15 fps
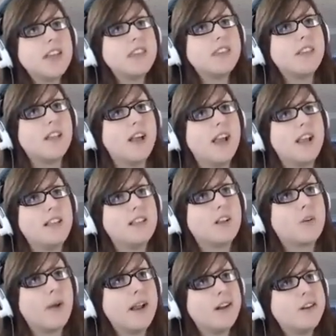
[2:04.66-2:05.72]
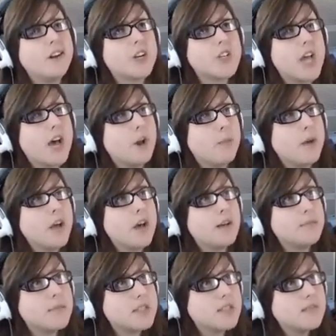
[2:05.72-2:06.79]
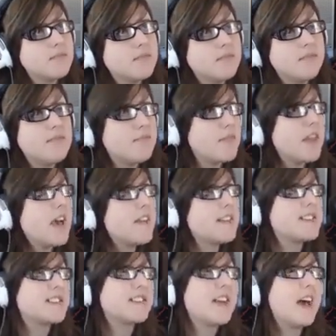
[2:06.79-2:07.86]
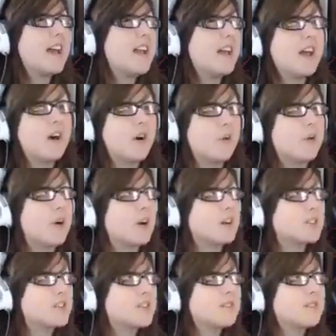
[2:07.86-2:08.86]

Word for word: to the light, the greater your shadow becomes. Yeah, that's kind of how it works.